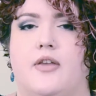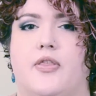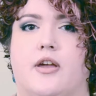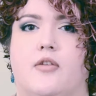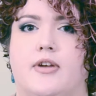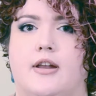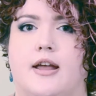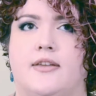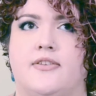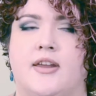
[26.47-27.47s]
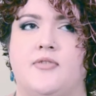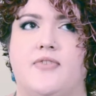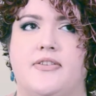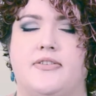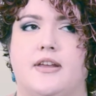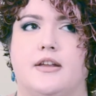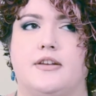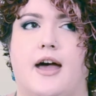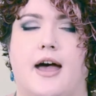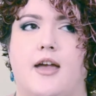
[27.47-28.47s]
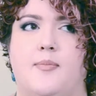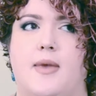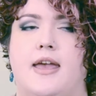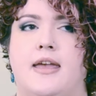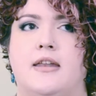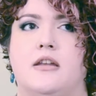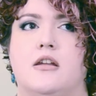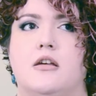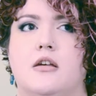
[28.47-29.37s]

I think of it as investing time in